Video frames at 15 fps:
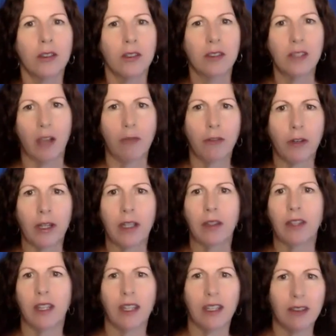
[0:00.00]
suffering
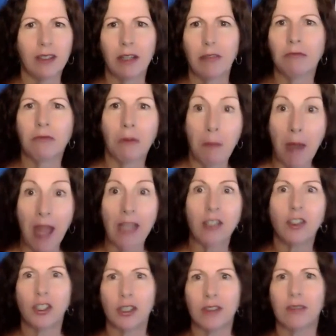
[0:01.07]
and the
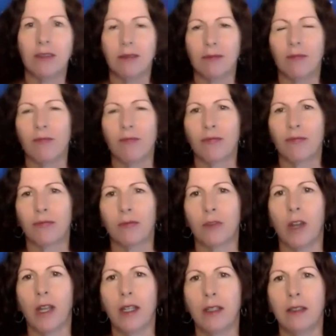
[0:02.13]
information,
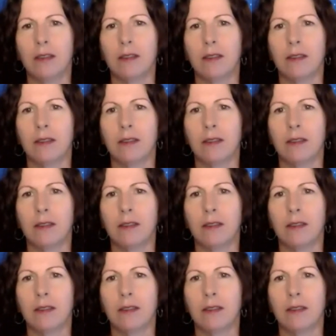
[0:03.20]
right?